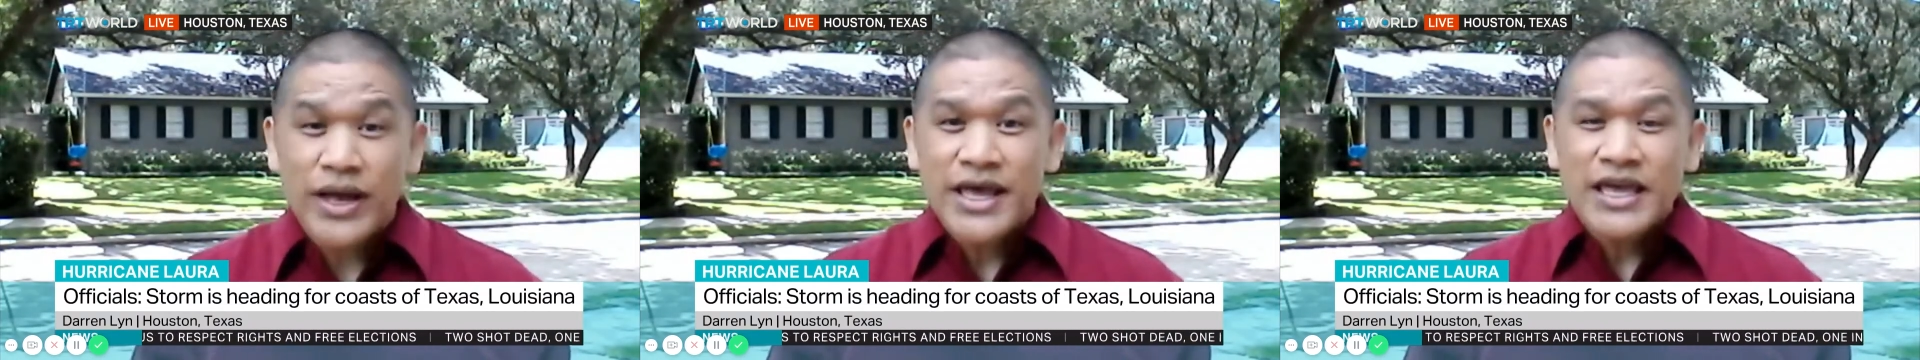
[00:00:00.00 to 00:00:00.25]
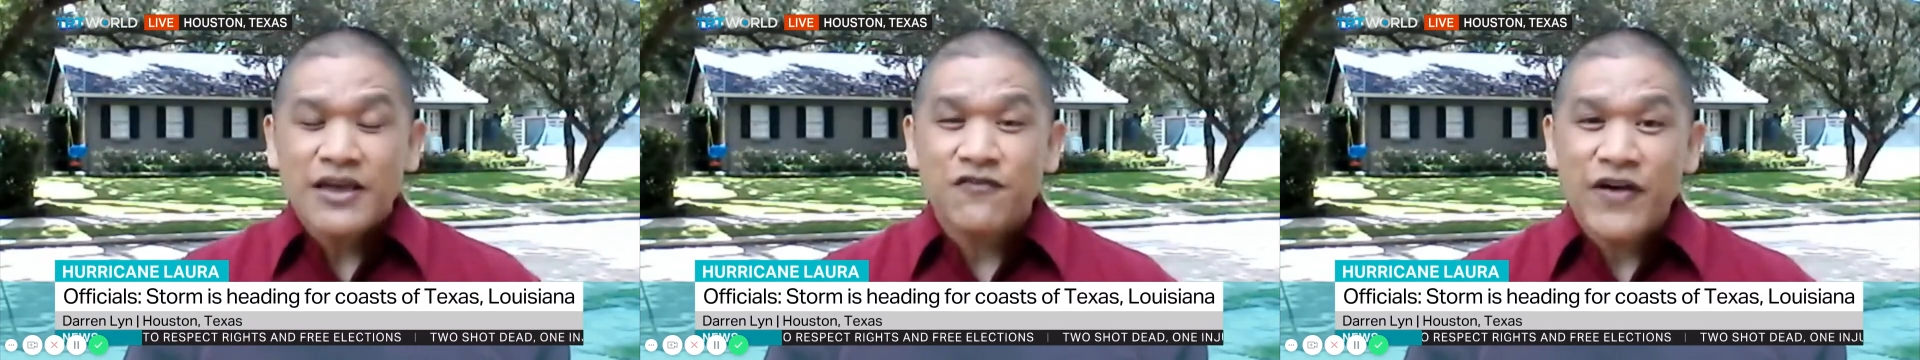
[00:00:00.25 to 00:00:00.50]

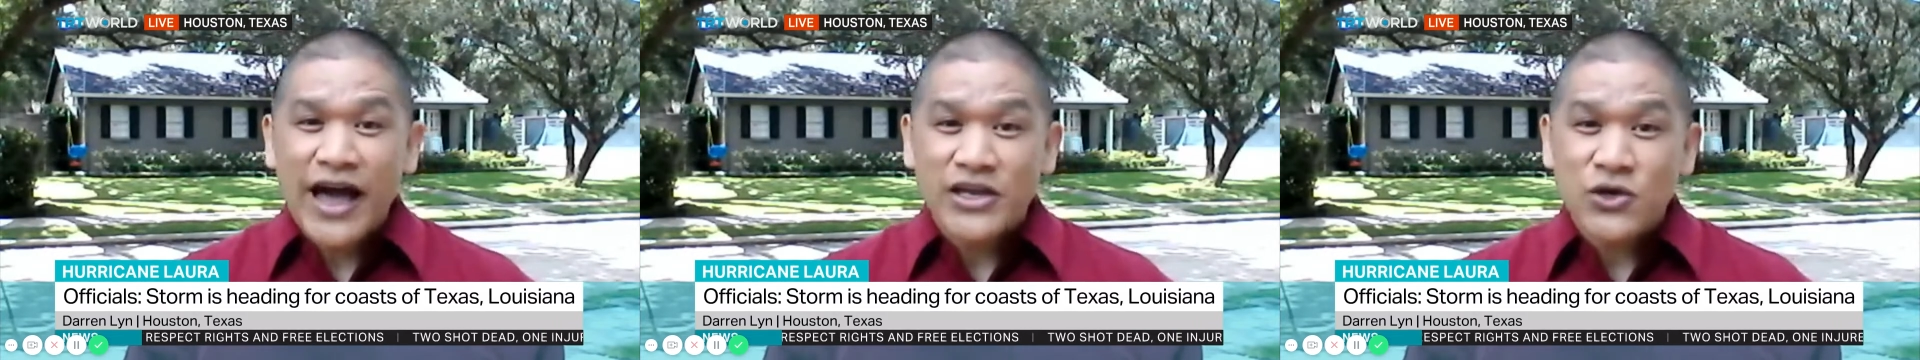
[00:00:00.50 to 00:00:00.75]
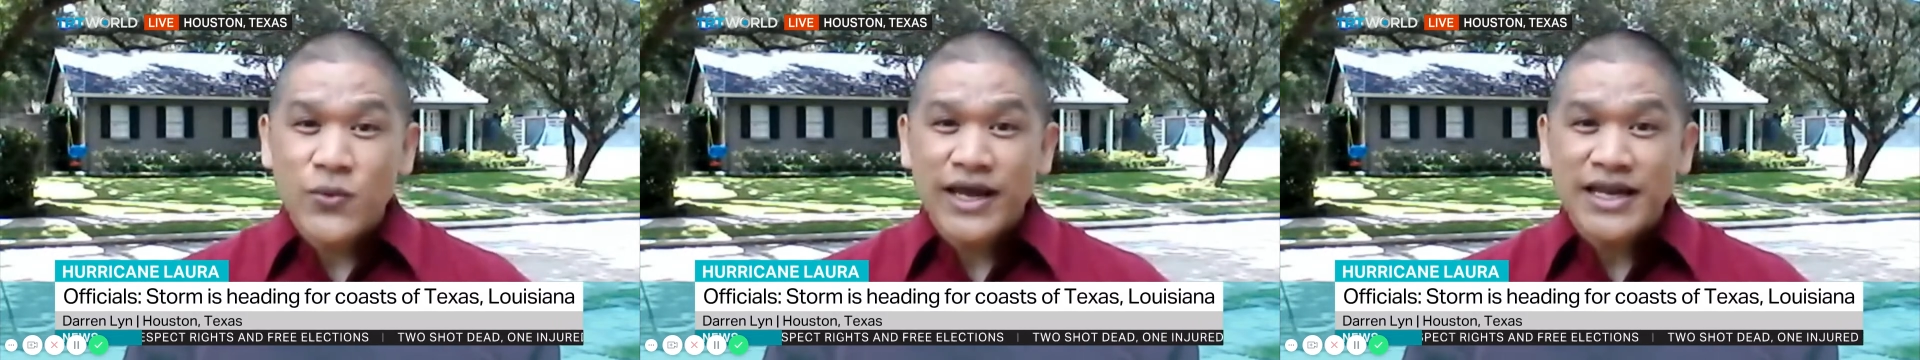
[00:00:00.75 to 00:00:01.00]
So
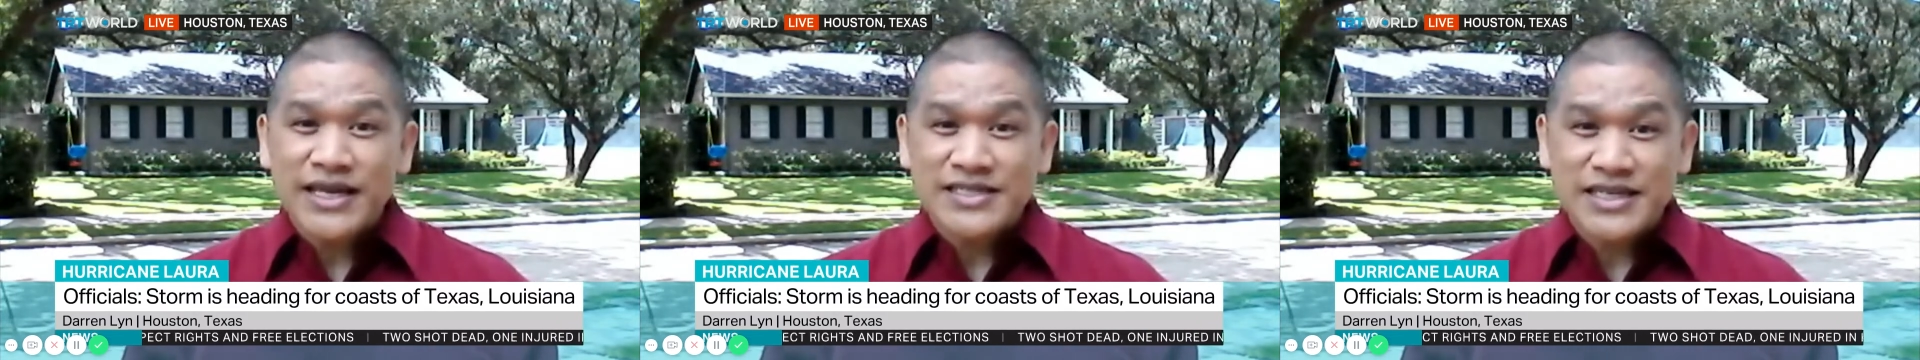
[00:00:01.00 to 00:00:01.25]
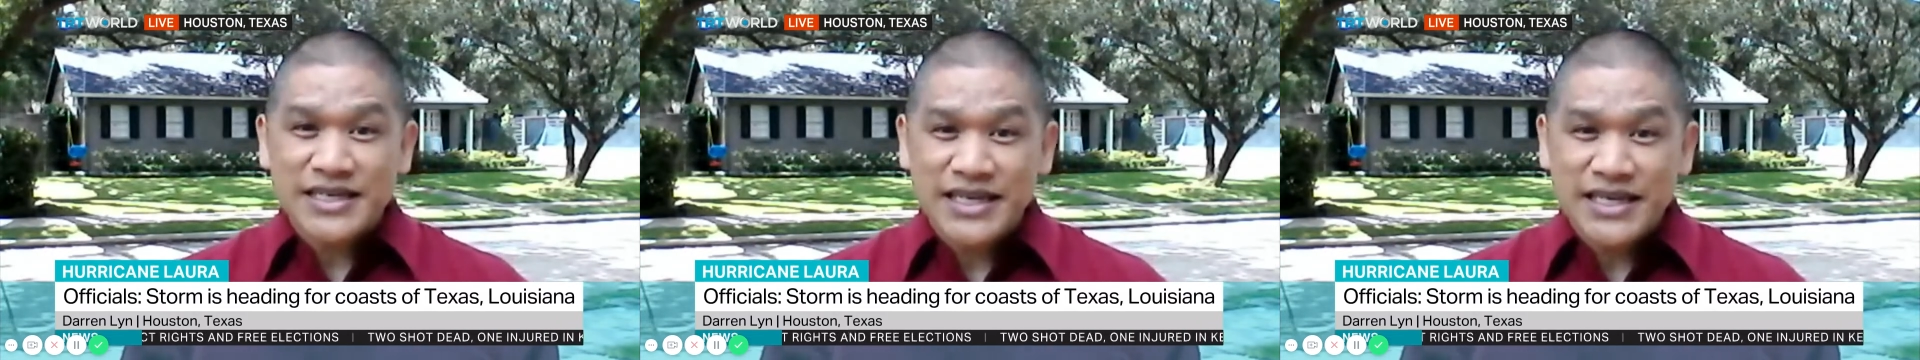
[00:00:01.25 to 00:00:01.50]

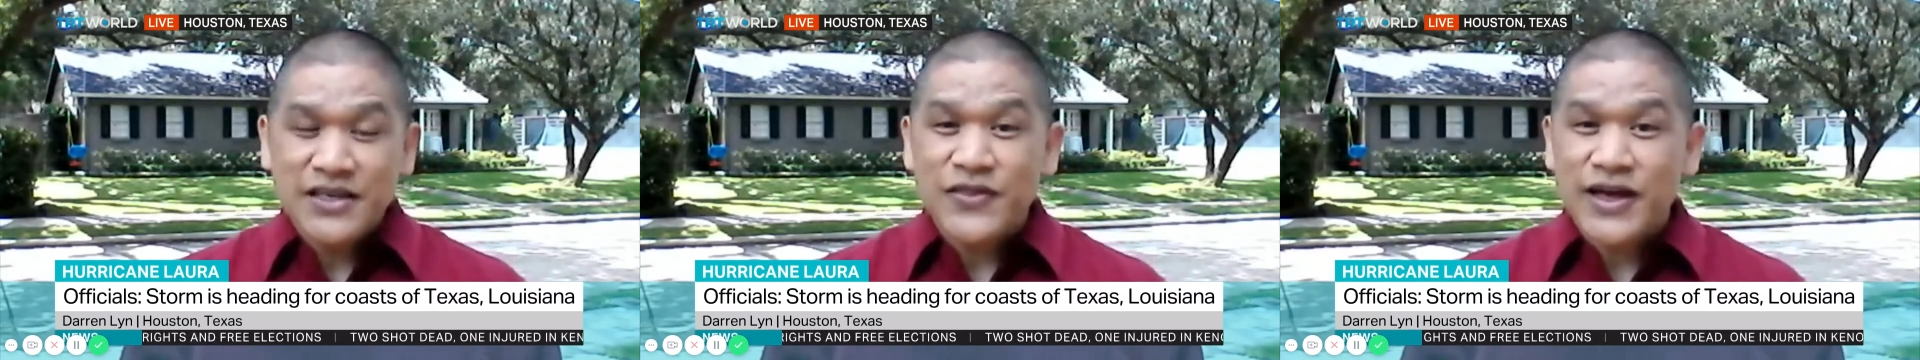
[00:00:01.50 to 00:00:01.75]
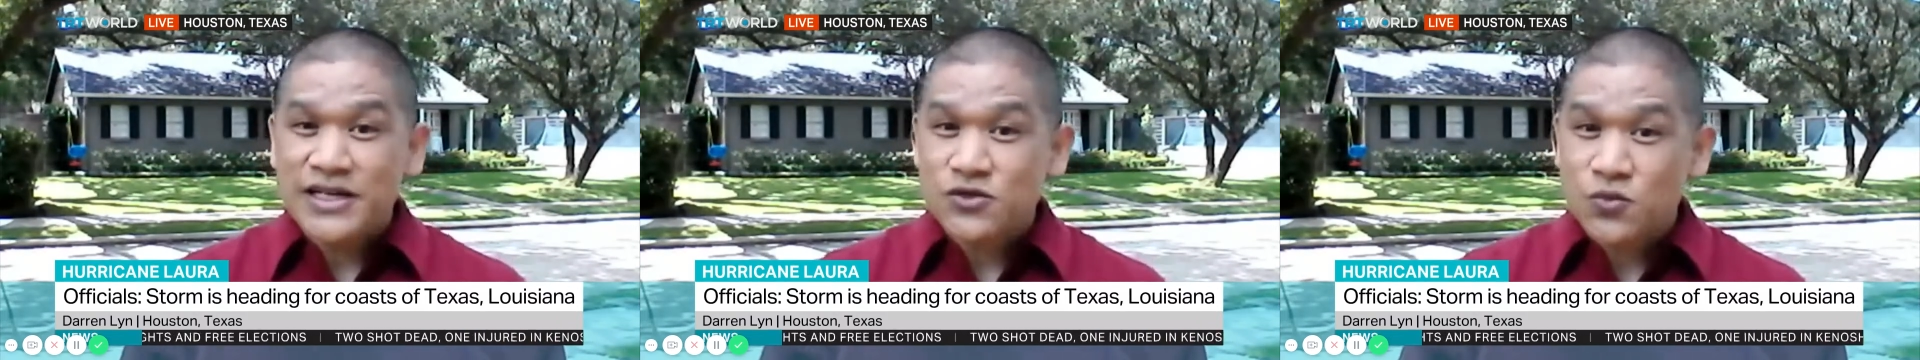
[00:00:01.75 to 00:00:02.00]
evacuating is the
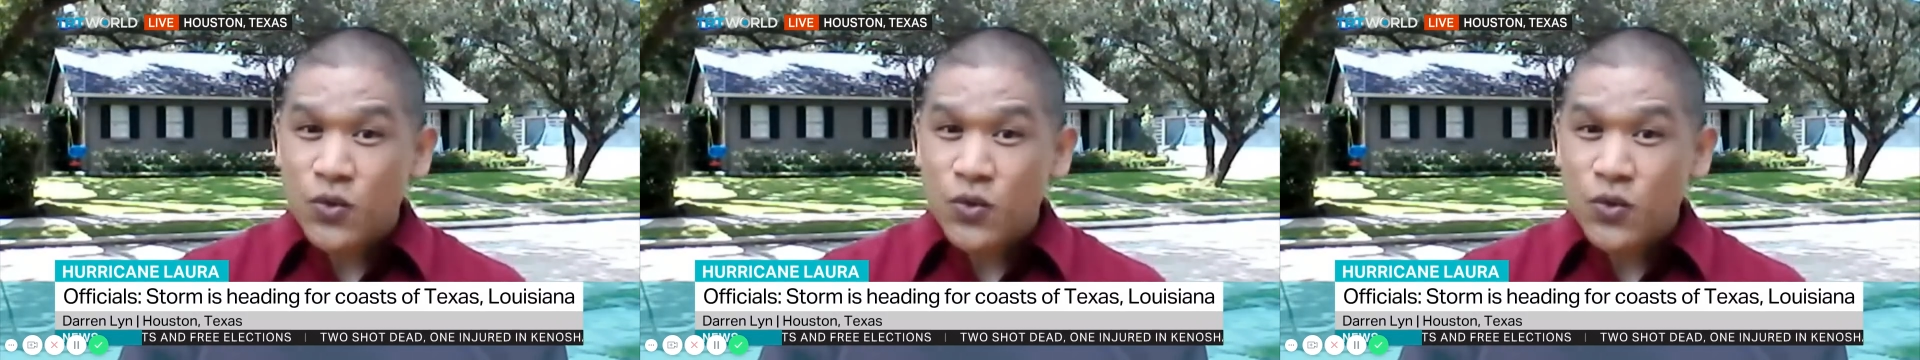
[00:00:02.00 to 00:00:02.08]
key.